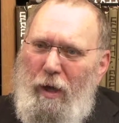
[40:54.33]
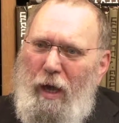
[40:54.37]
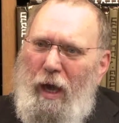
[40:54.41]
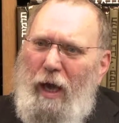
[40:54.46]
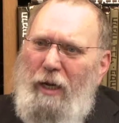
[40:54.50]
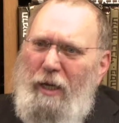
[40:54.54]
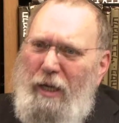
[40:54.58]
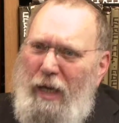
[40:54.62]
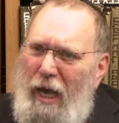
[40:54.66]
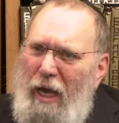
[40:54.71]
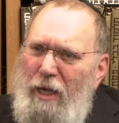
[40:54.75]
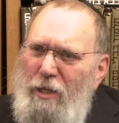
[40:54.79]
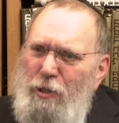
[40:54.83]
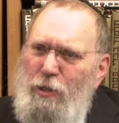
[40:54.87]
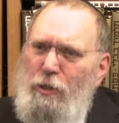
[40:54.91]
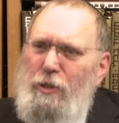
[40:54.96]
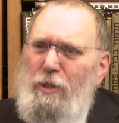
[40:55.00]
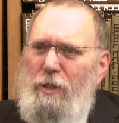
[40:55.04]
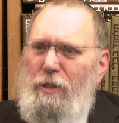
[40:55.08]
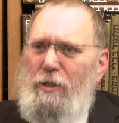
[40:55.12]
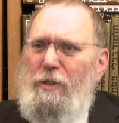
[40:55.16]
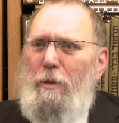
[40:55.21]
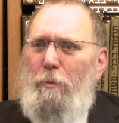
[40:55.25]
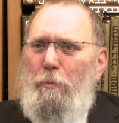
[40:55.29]
And he
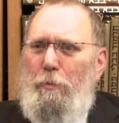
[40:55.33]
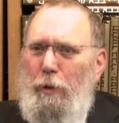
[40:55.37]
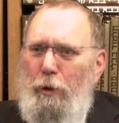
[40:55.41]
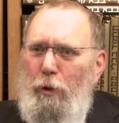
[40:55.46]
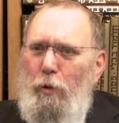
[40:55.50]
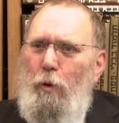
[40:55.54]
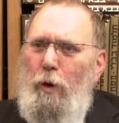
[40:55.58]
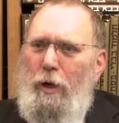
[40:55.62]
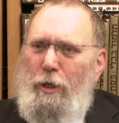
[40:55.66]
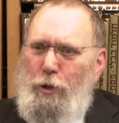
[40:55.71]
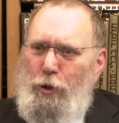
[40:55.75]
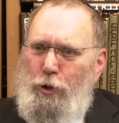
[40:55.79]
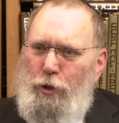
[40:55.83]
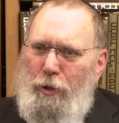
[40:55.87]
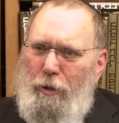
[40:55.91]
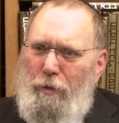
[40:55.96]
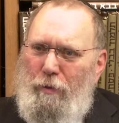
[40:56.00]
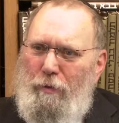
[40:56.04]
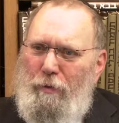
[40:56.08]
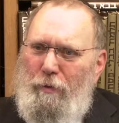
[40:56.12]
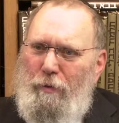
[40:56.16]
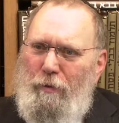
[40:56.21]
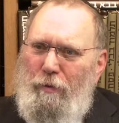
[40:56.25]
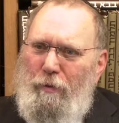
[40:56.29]
asks a simple question.
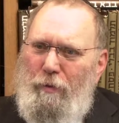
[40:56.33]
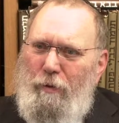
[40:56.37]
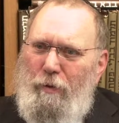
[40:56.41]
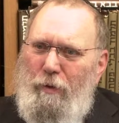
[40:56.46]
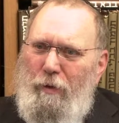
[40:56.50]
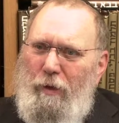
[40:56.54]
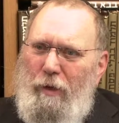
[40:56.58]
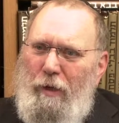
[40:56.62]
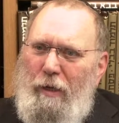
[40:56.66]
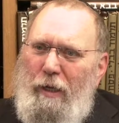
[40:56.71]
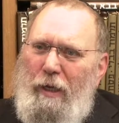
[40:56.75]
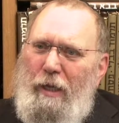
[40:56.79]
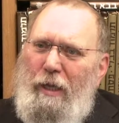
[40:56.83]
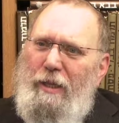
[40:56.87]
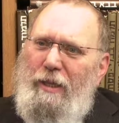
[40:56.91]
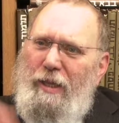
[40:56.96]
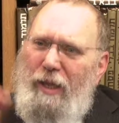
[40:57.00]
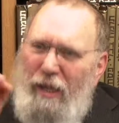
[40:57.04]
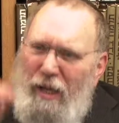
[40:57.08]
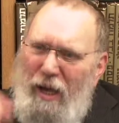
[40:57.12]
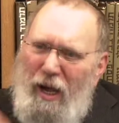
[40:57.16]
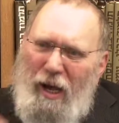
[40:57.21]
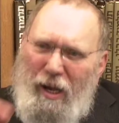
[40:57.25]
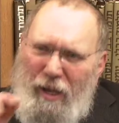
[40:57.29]
The
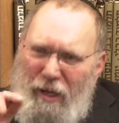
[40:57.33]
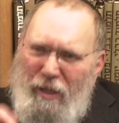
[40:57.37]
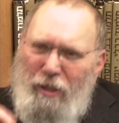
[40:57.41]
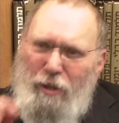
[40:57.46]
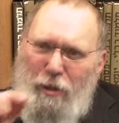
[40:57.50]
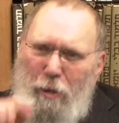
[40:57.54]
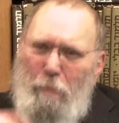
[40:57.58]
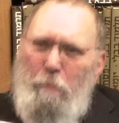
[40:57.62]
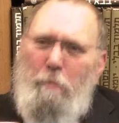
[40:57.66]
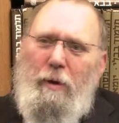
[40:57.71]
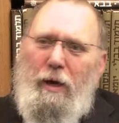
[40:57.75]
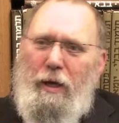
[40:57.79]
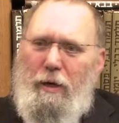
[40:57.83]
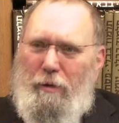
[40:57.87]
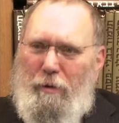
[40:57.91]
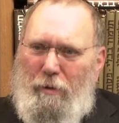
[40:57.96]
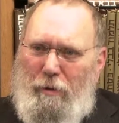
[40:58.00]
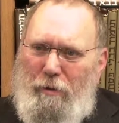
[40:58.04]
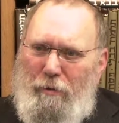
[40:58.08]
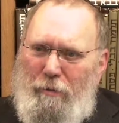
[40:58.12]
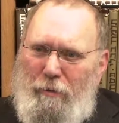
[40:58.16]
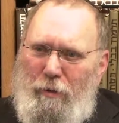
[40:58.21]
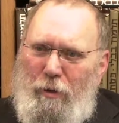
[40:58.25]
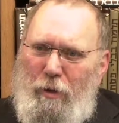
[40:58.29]
guy in the
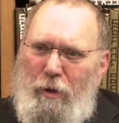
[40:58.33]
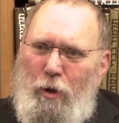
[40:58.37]
middle,